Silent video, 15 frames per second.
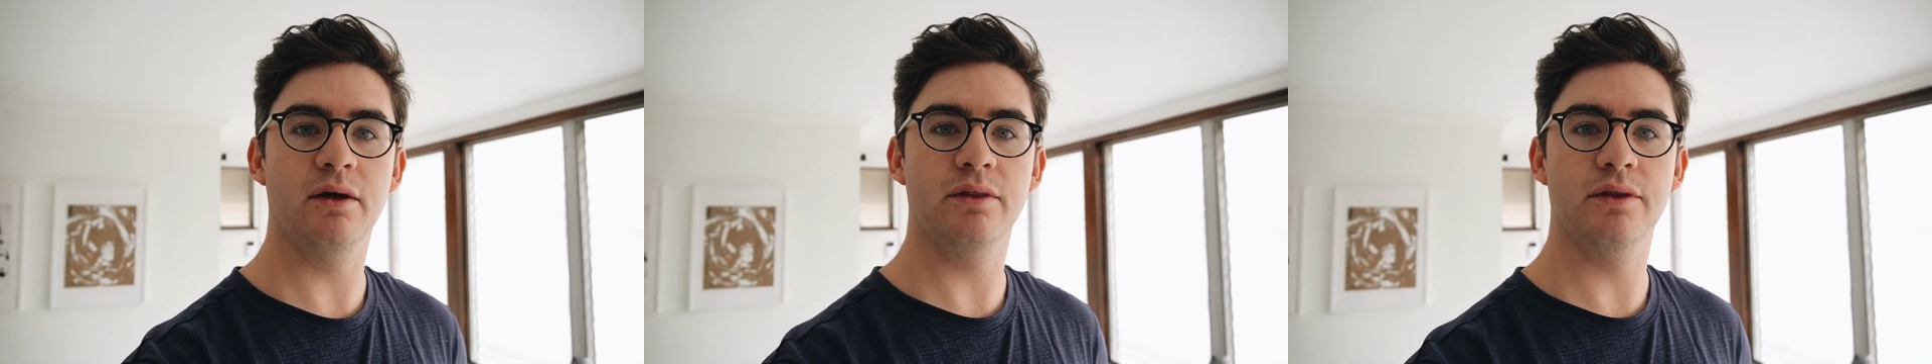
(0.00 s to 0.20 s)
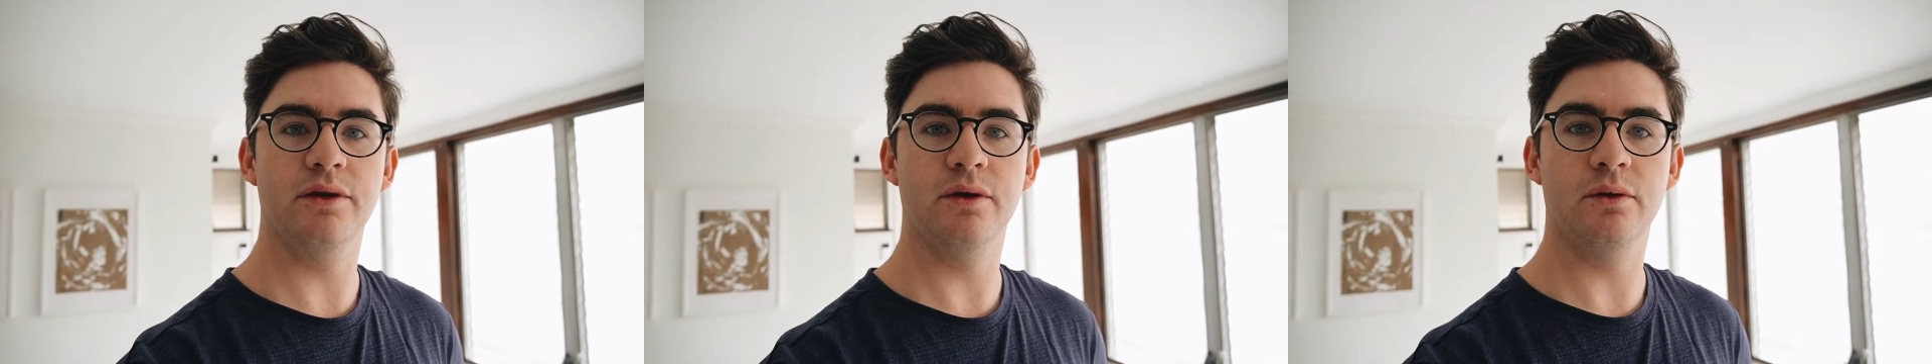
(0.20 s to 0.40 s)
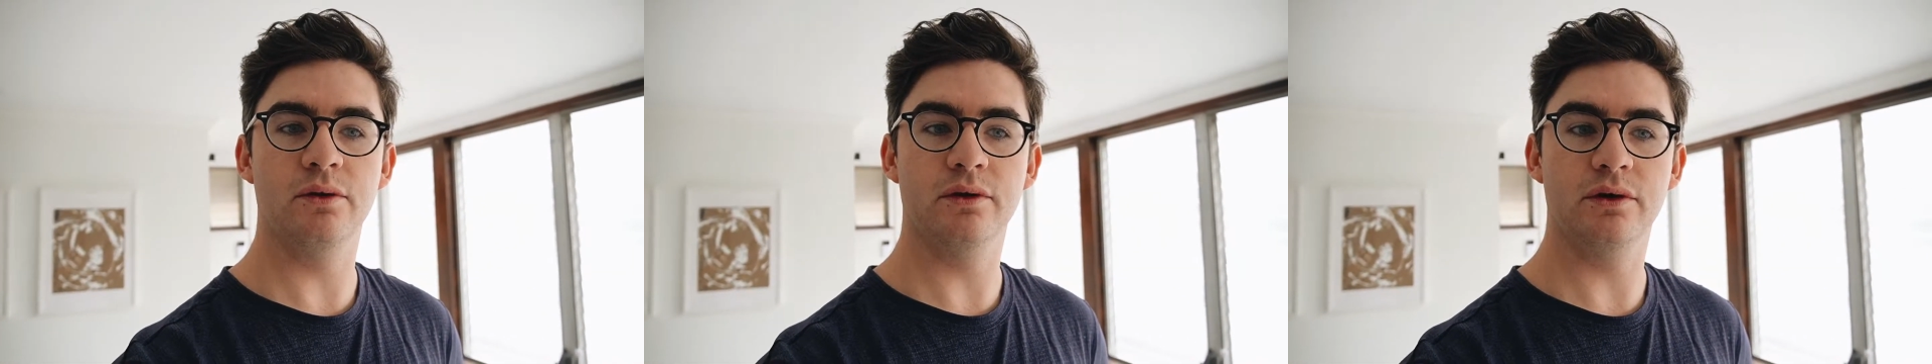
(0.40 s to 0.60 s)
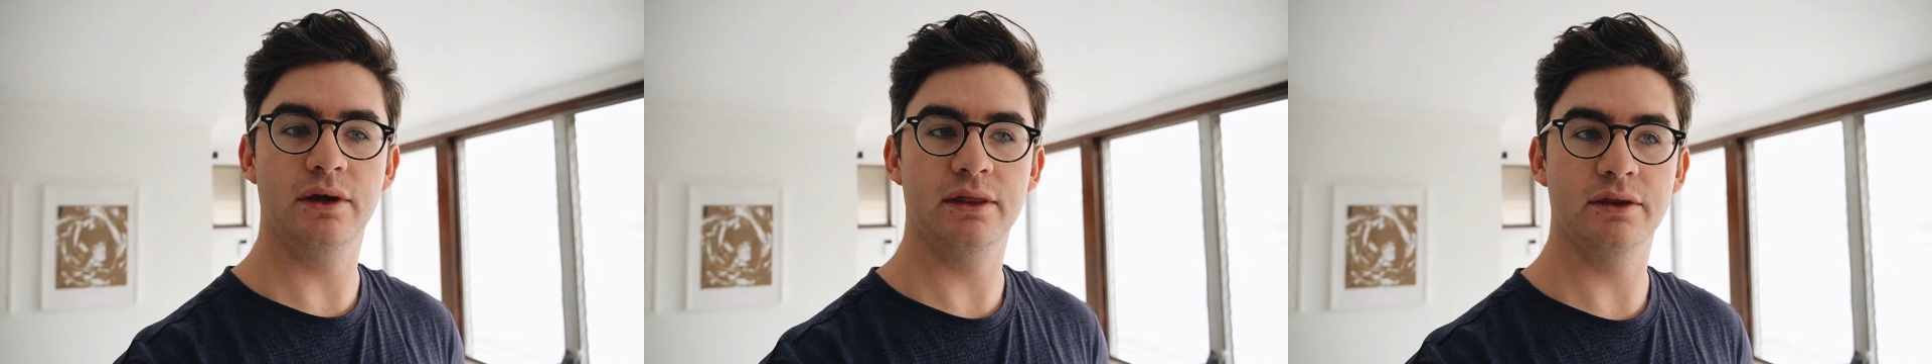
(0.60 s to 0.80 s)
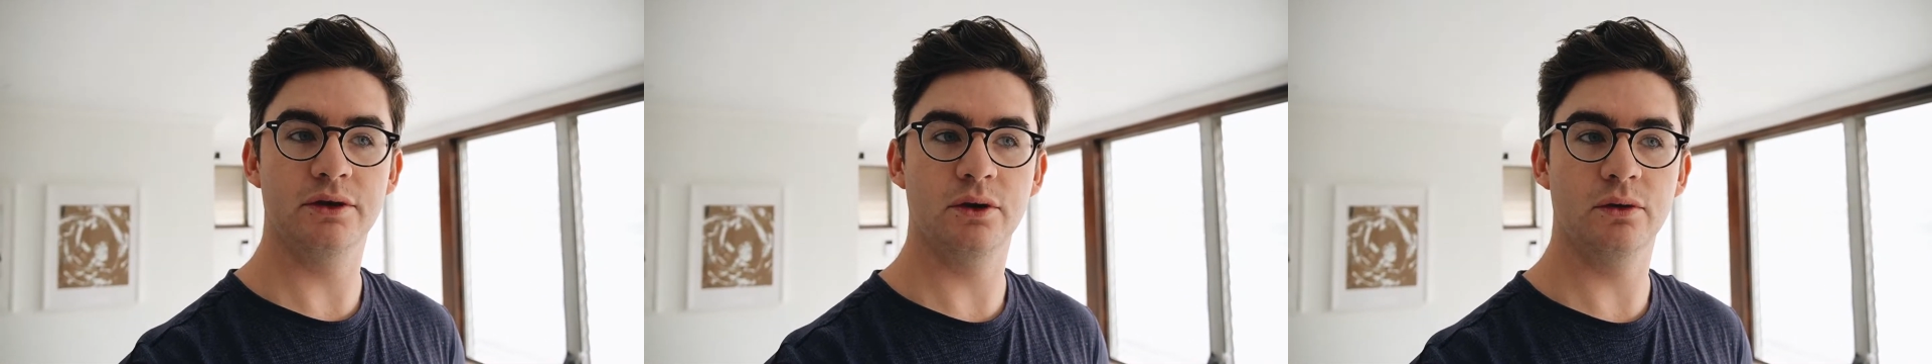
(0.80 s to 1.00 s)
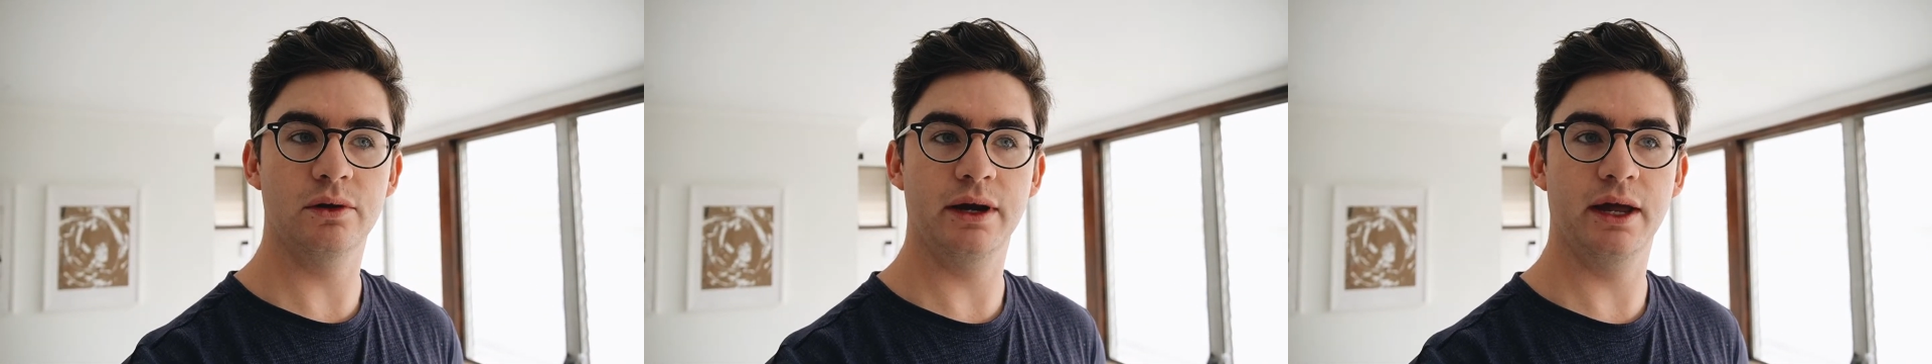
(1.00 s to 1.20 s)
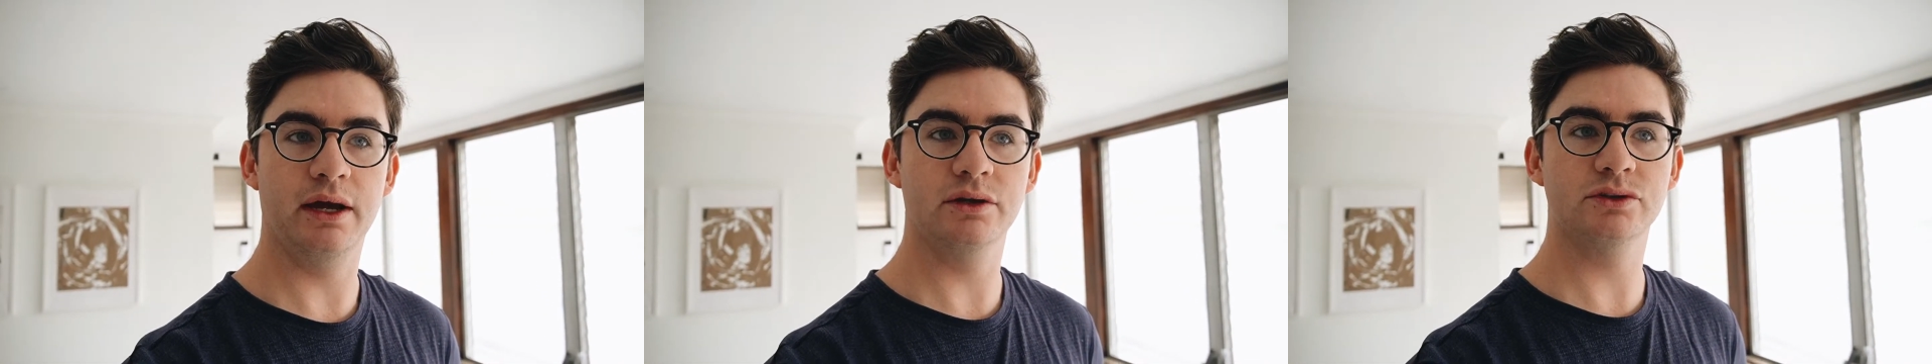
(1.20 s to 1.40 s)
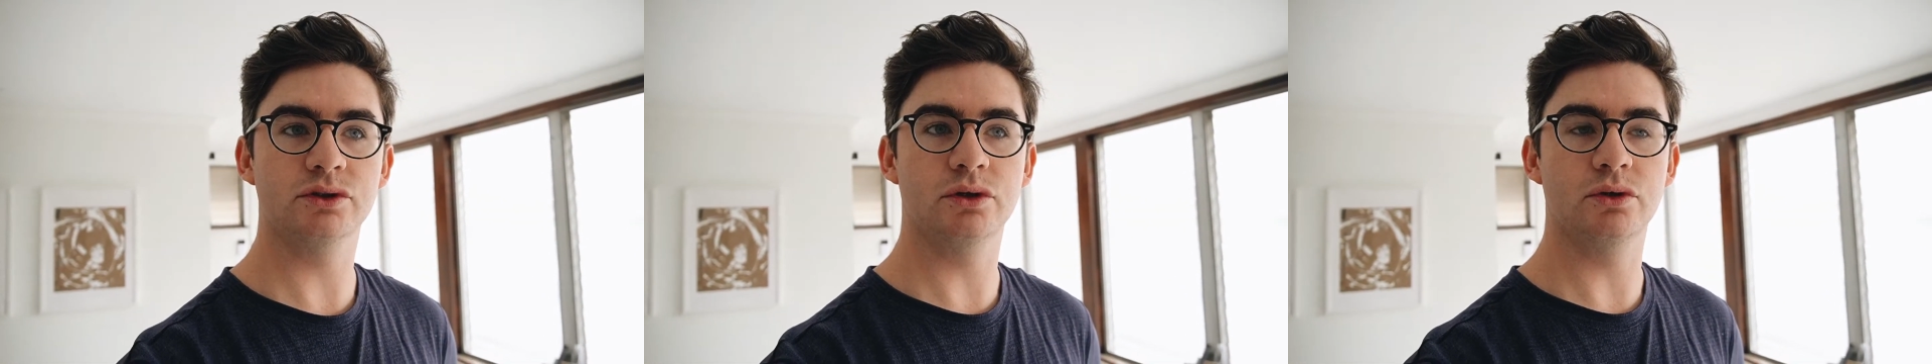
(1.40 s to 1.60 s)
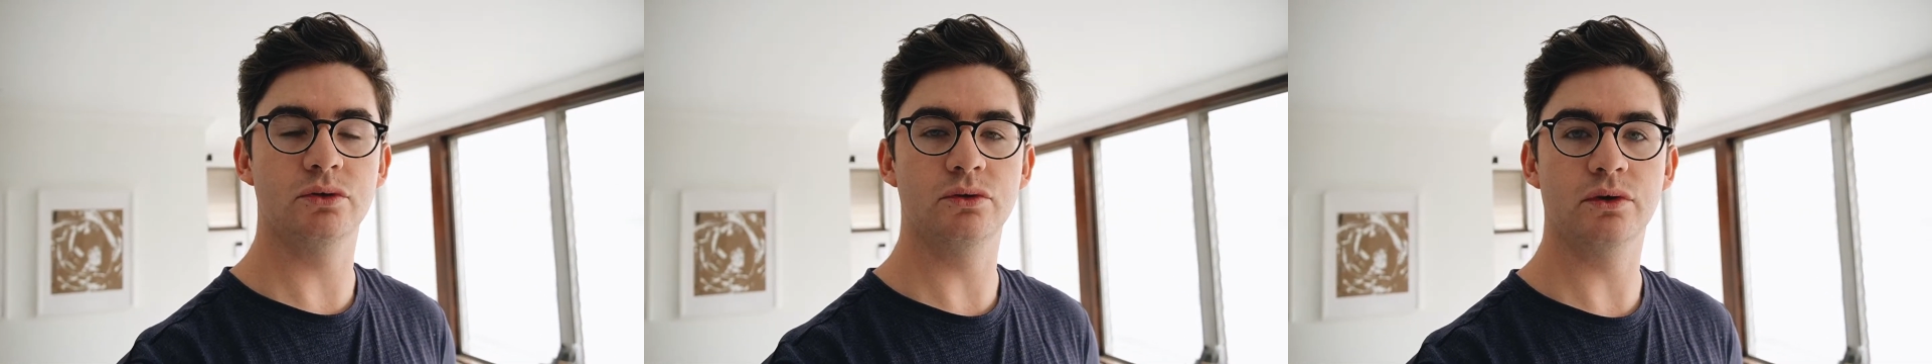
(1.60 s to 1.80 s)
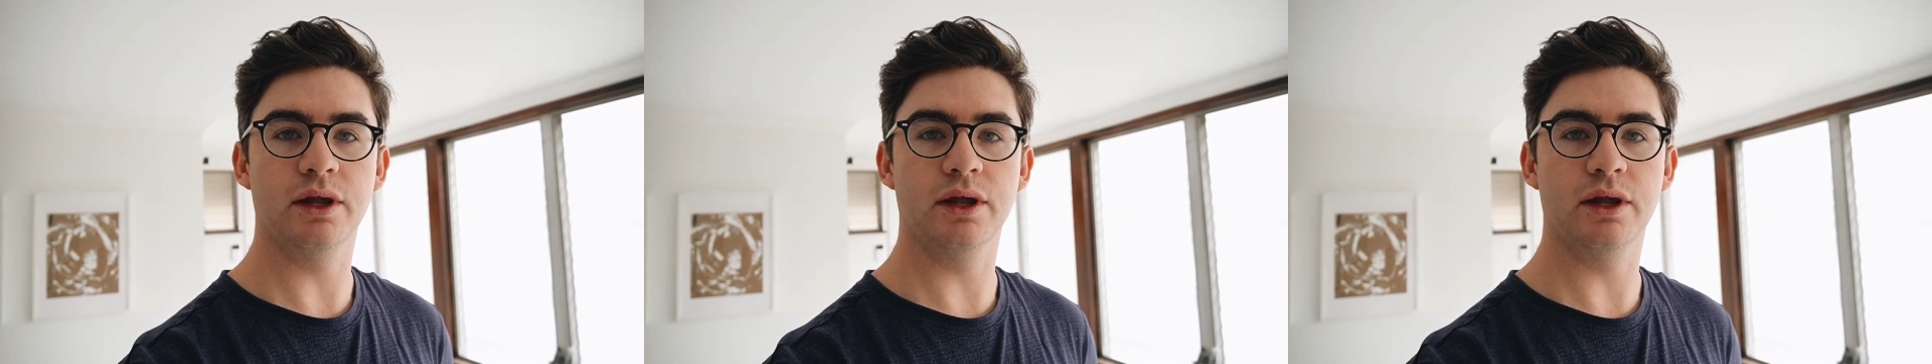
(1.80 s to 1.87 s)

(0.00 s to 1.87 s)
in, in the Dolan household.